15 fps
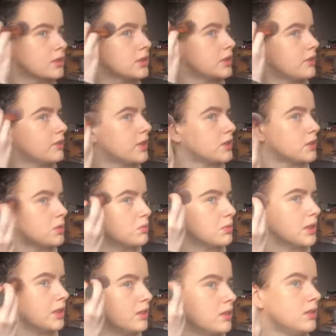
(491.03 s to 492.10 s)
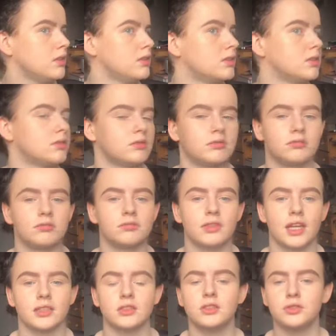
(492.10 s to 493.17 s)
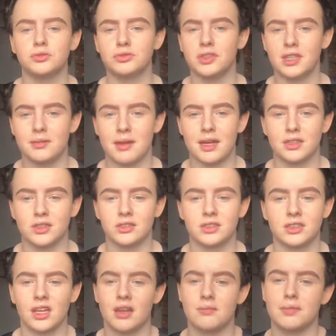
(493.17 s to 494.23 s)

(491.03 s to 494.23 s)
if that's all blended. This looks really patchy on the skin,